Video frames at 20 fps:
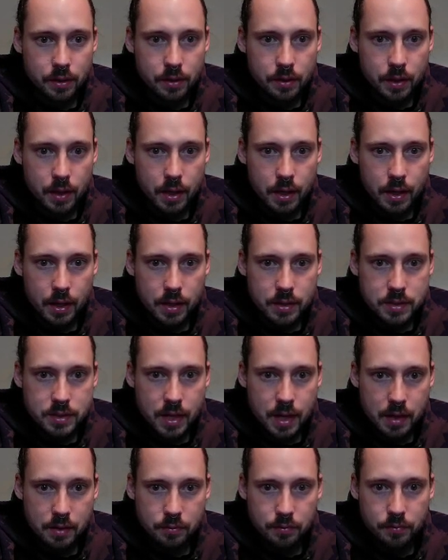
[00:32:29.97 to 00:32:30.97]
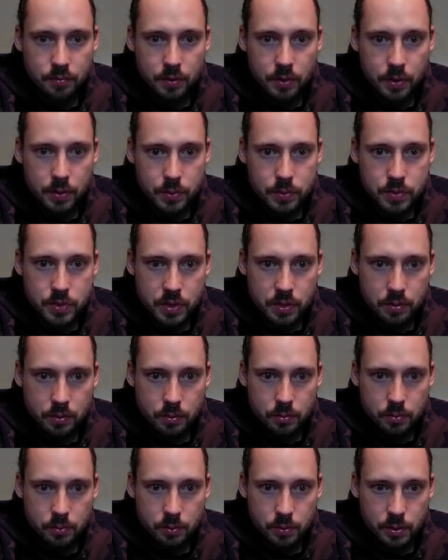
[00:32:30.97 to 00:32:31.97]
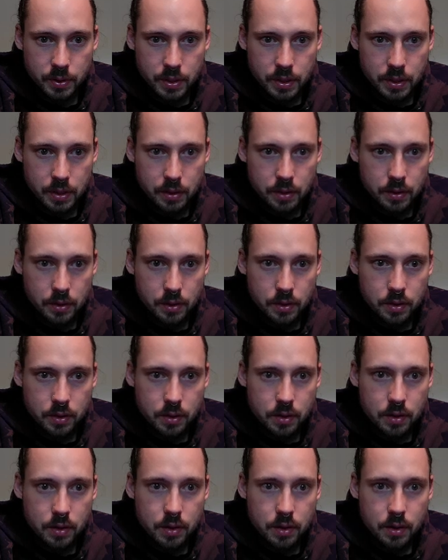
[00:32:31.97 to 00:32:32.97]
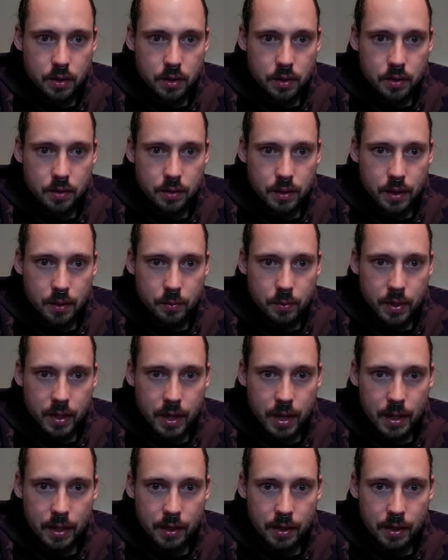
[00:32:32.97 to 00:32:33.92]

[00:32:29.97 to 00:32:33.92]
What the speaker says: Typhlosion through here. That way I can